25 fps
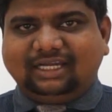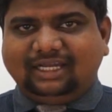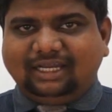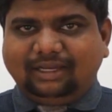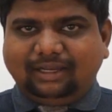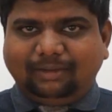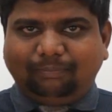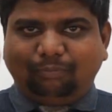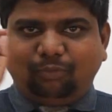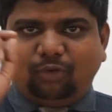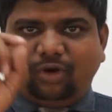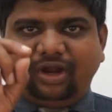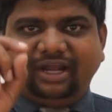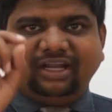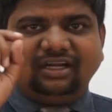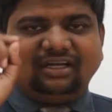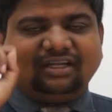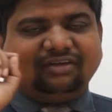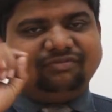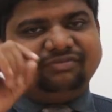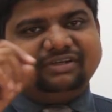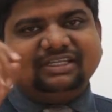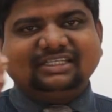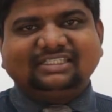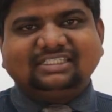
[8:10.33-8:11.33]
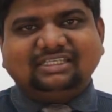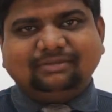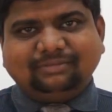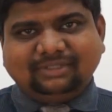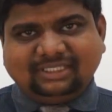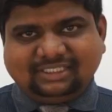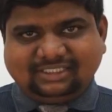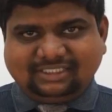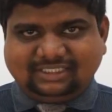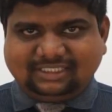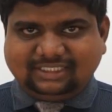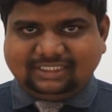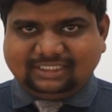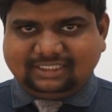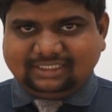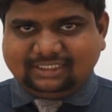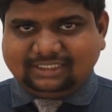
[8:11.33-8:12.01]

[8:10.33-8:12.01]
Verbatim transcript: a point of disturbance.